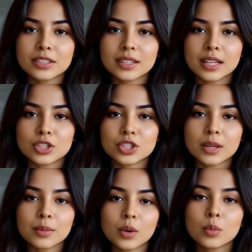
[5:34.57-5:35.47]
that
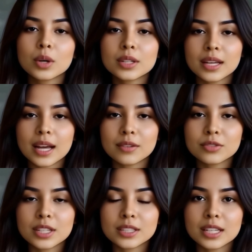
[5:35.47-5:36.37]
shape our world
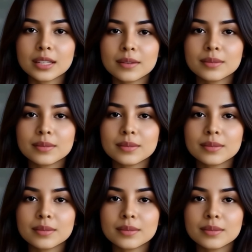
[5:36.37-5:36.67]
every day.